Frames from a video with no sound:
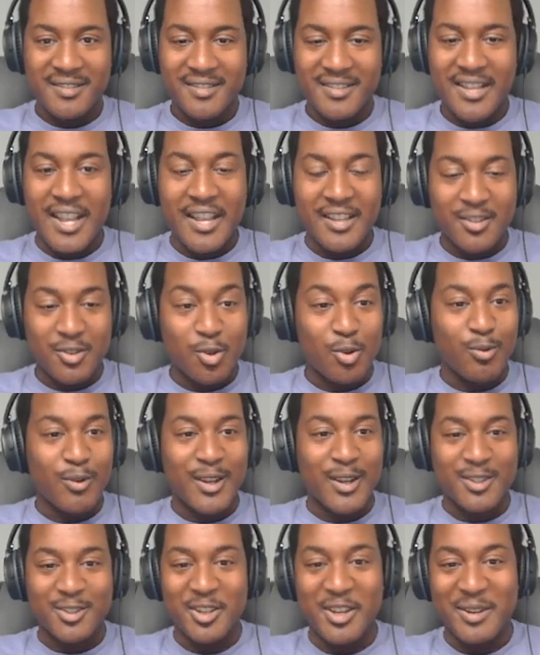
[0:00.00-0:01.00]
Yes, you're
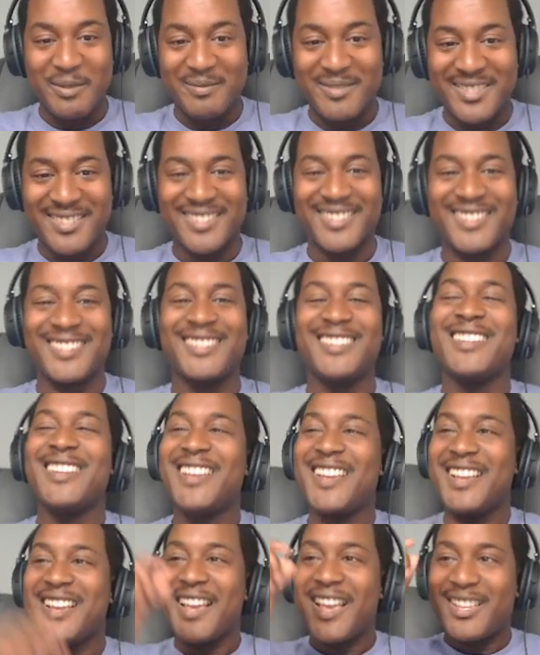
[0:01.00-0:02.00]
right, James.
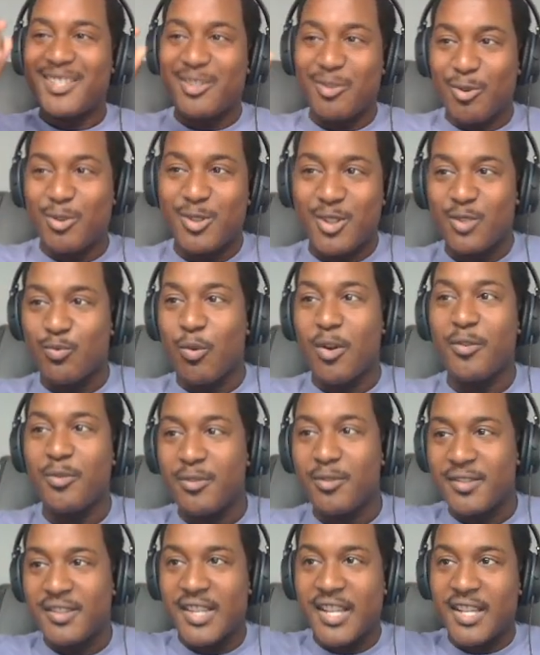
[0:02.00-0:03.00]
So it's just one of
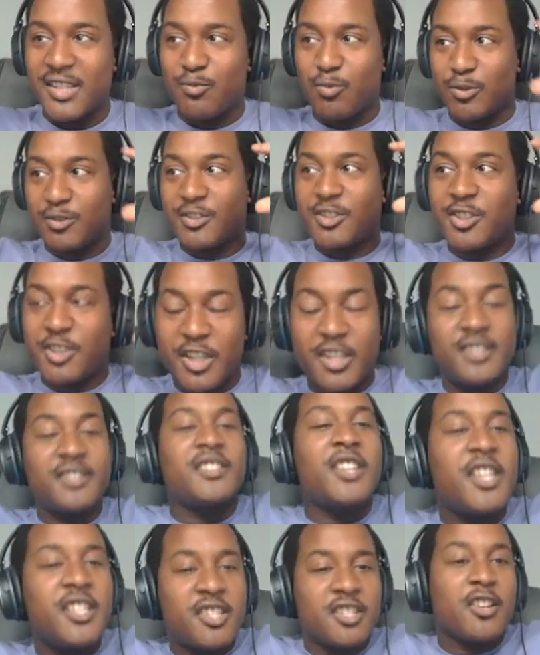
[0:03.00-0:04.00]
those things where she's
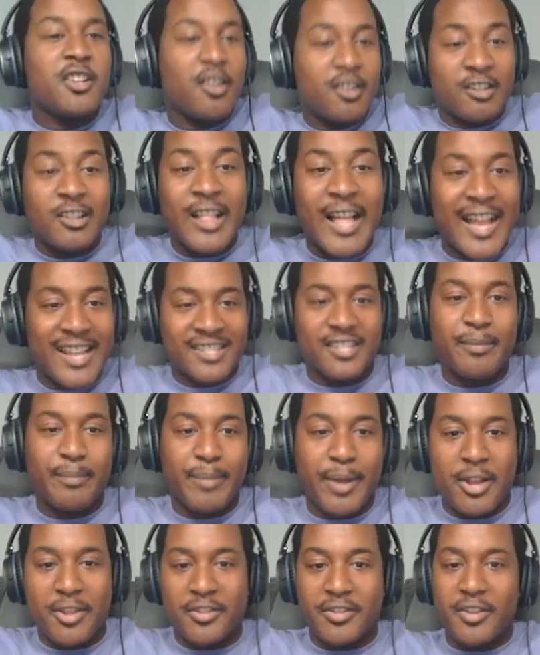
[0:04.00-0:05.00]
teaching a class
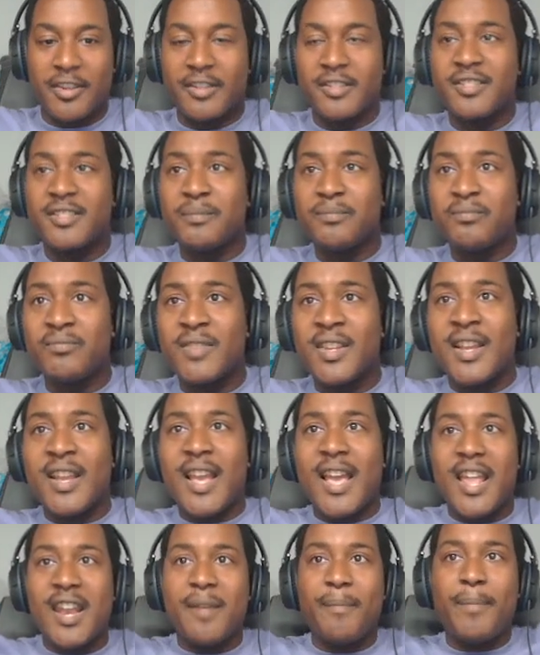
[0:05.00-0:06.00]
about this
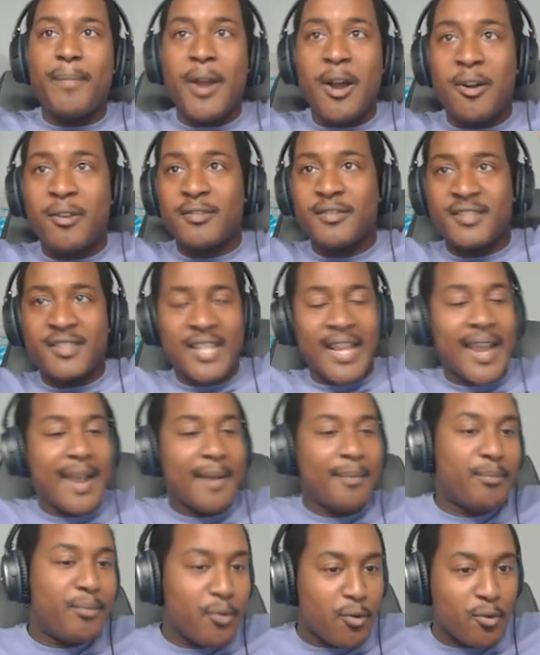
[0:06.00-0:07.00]
and about
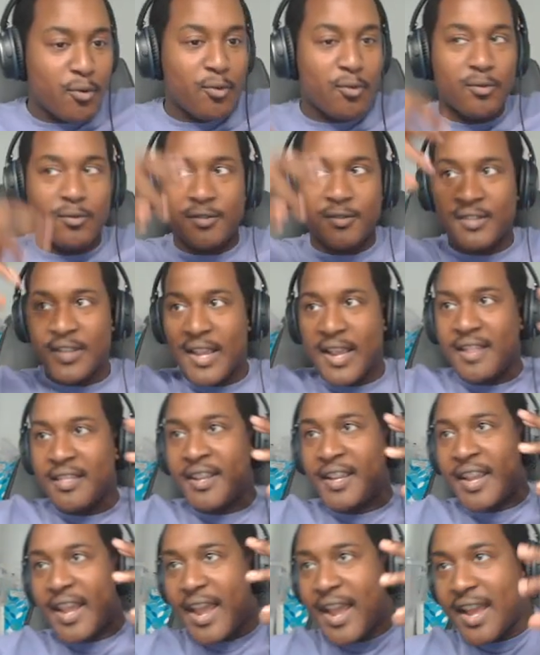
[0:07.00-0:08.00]
taboos and
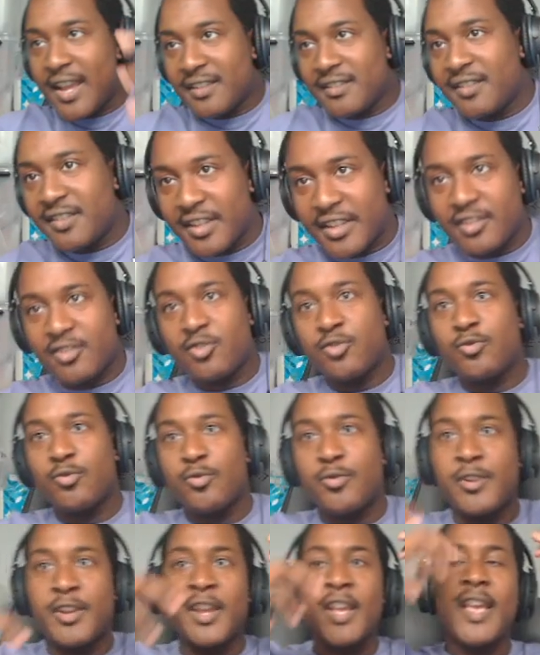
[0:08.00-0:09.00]
like
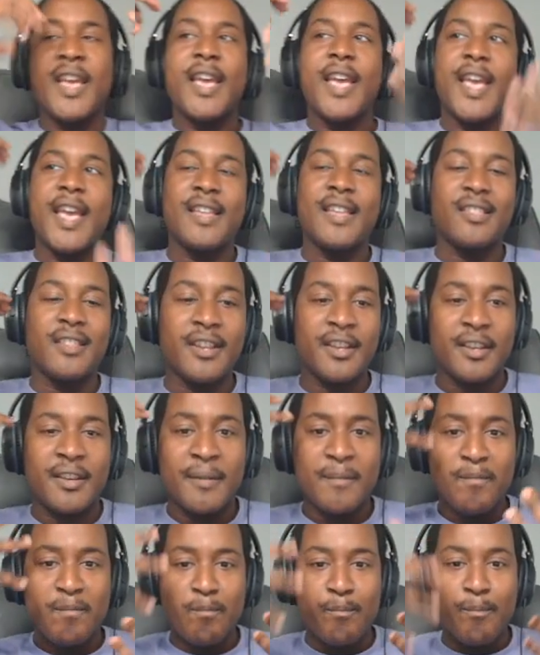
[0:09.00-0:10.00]
ancestry and like
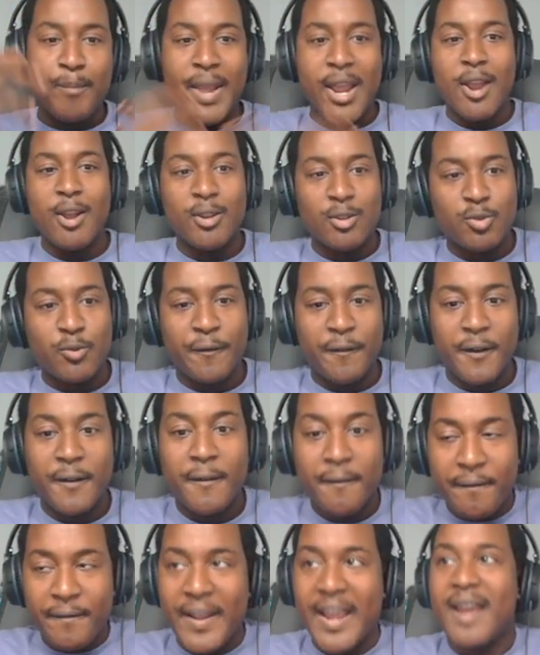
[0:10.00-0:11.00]
marriage
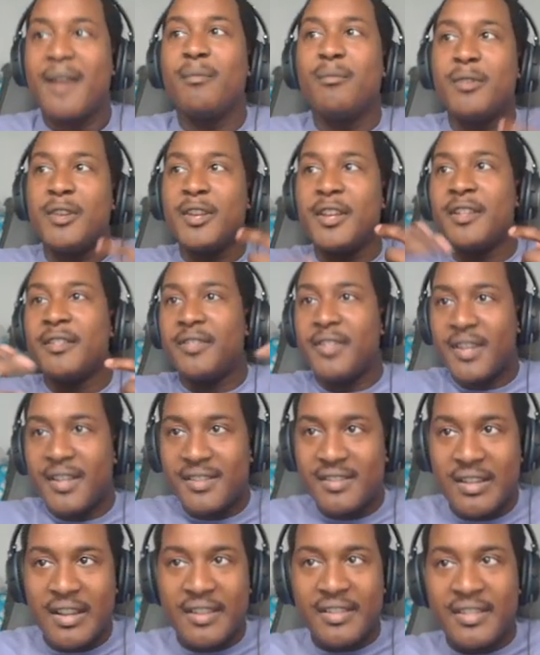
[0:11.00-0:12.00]
within family and
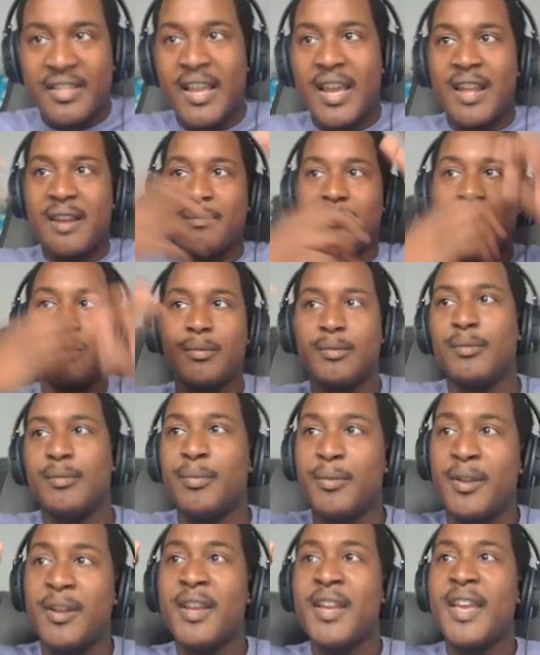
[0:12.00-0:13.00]
things like that and blah, blah,
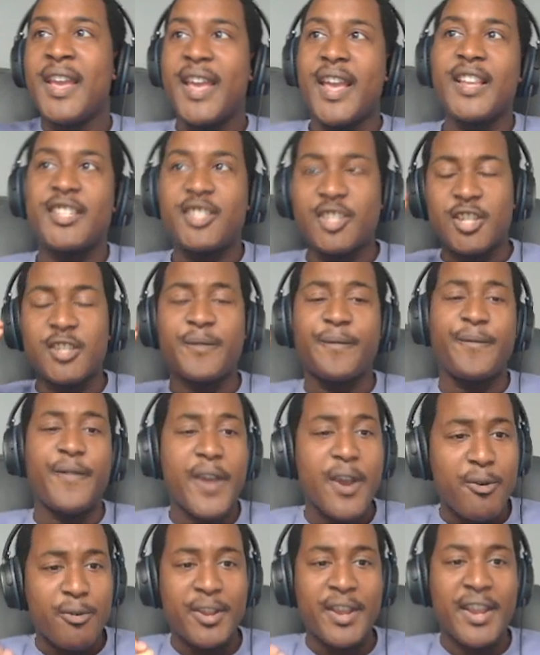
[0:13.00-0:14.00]
blah. It's just
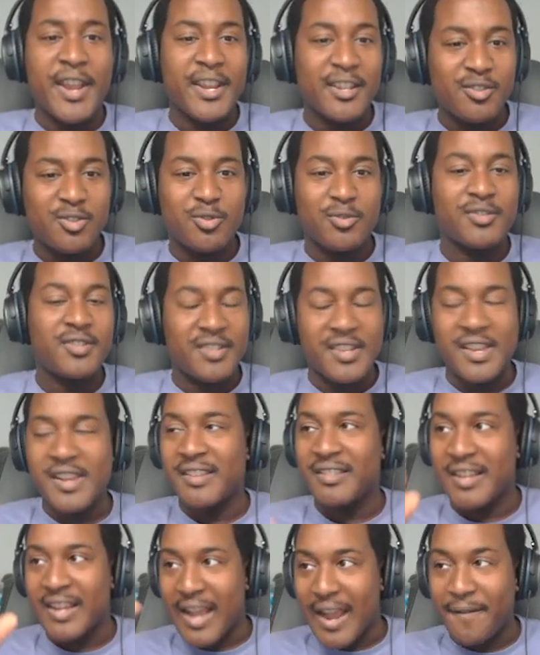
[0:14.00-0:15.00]
very
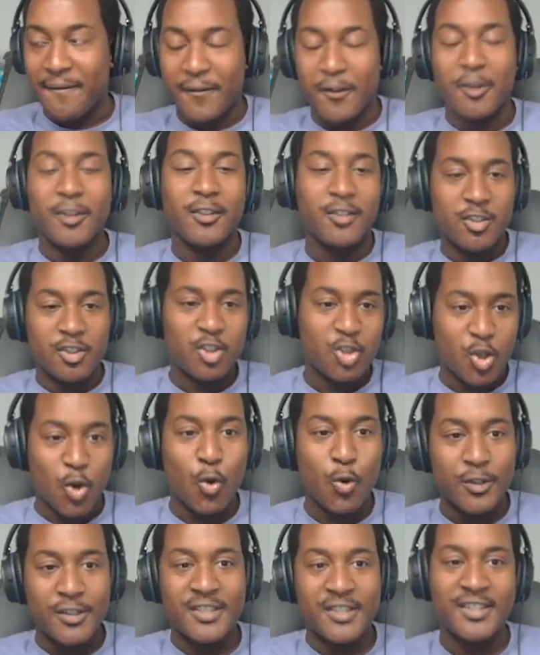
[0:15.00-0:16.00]
interesting. Like, I feel like the
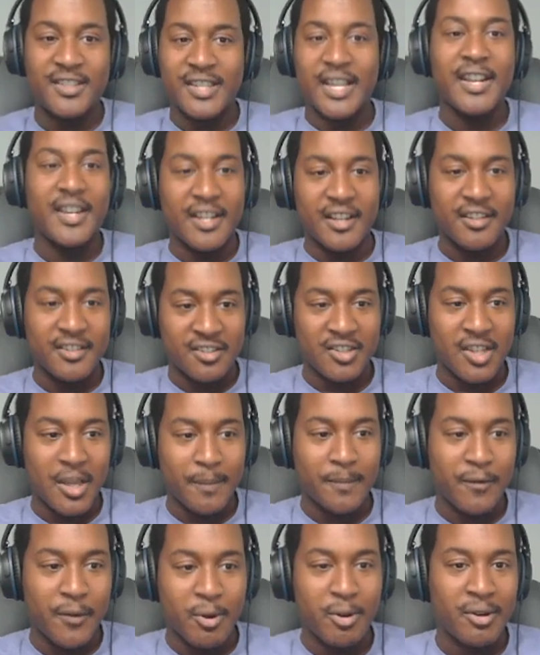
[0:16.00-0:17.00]
show is setting us
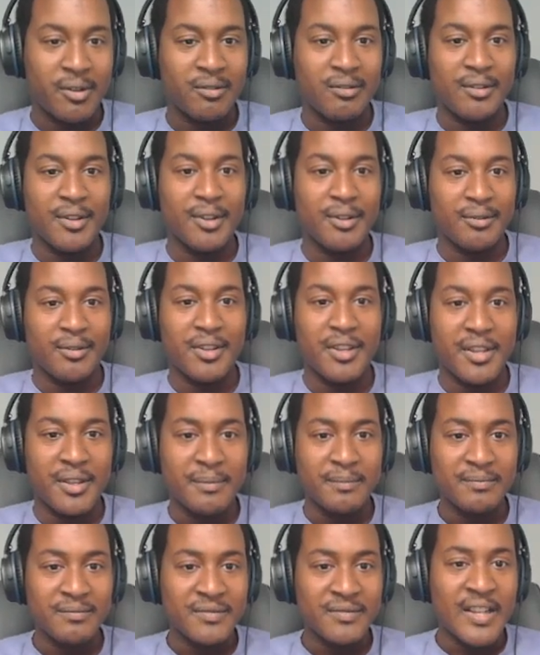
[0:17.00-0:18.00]
up very
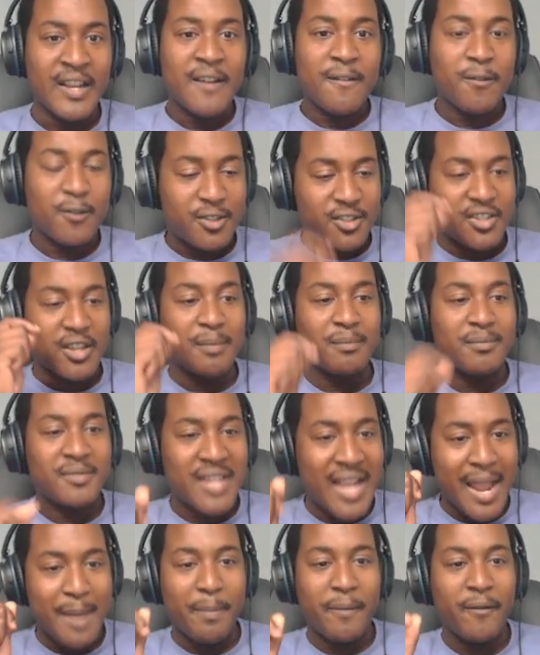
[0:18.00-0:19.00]
clearly for some
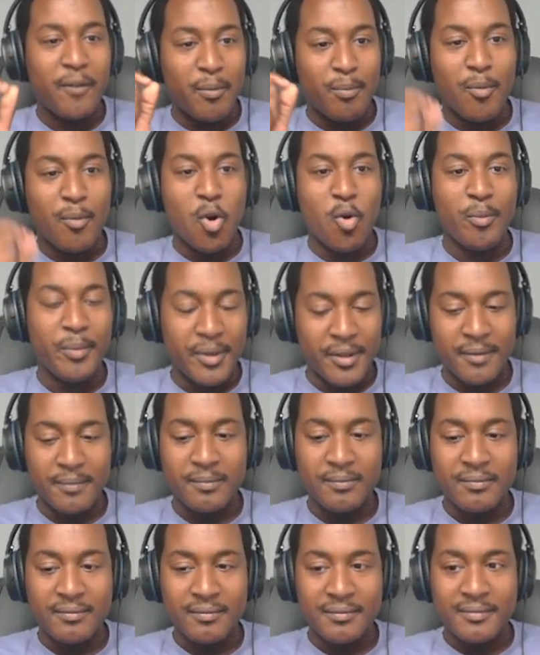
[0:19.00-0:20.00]
type of a moment
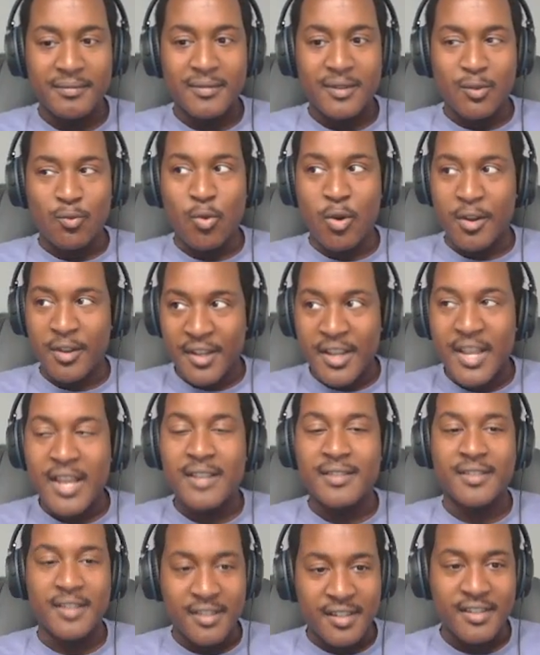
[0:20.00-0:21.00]
where,
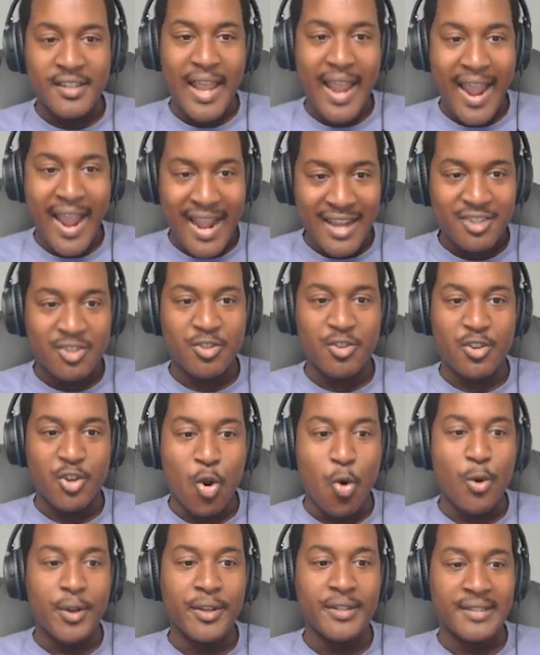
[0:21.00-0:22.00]
yes, this is actually
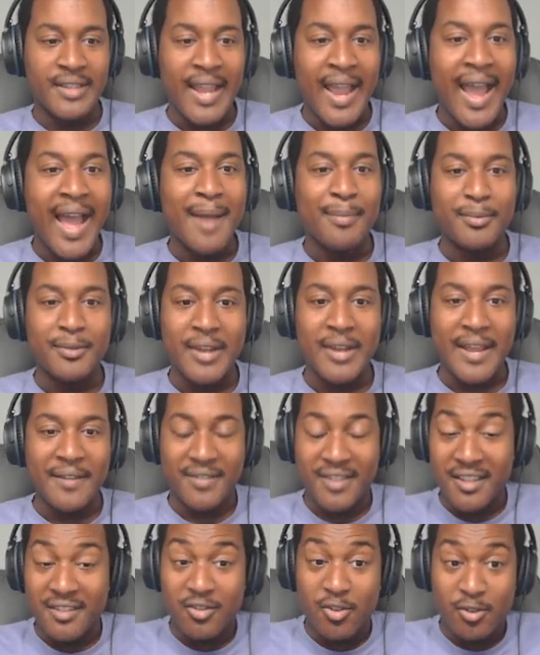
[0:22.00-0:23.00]
going to happen. I
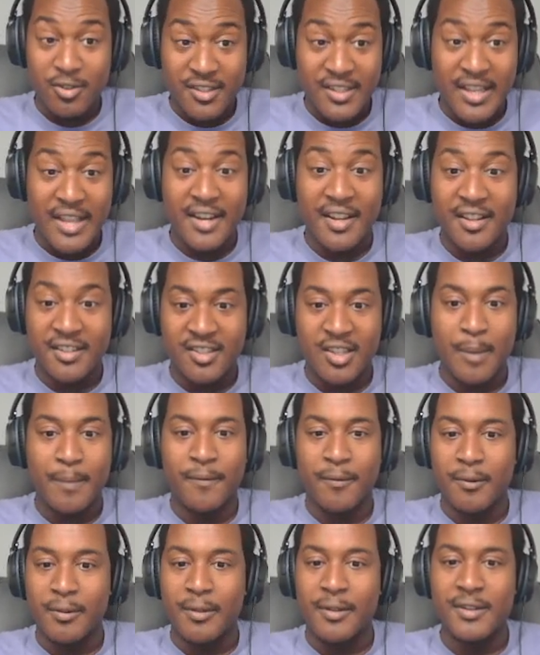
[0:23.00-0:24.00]
think they're setting us up
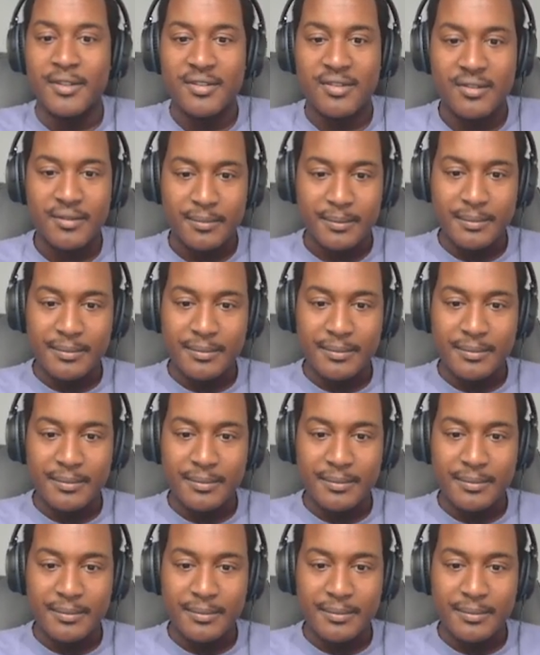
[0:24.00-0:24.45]
for this.